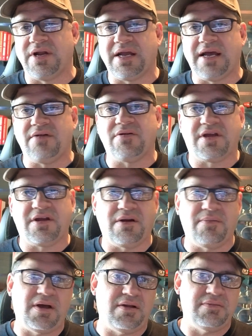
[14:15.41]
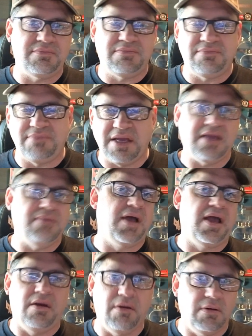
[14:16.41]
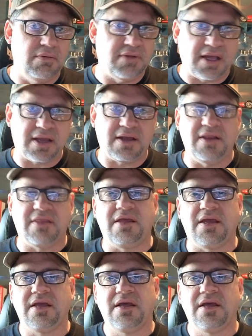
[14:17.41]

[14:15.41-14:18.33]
I don't care about making my own, that kind of thing.